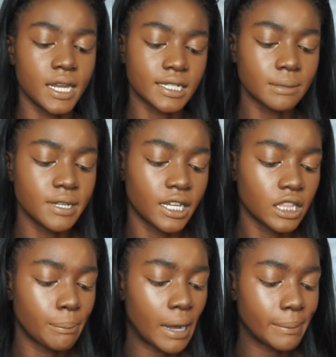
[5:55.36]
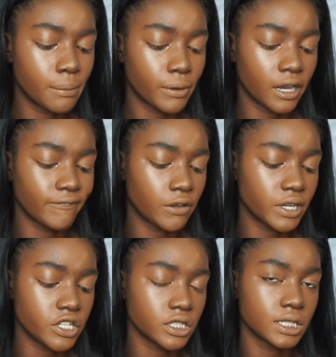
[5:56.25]
Next, I'm taking the Bobbi Brown
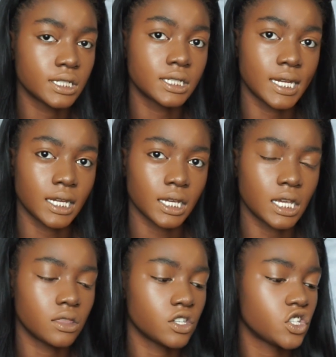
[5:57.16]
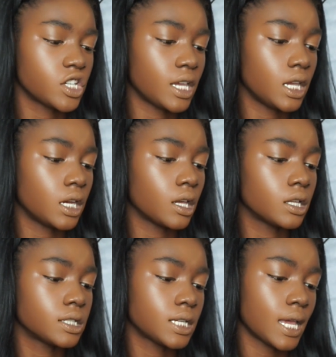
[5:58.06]
foundation stick in the shade
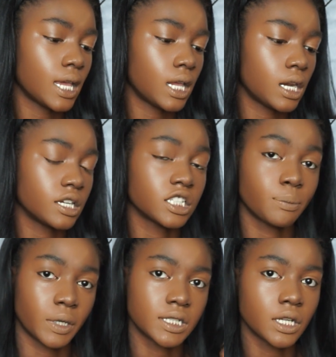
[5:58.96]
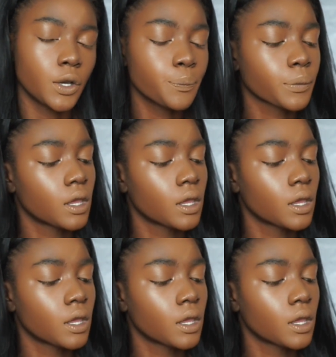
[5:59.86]
10 Espresso.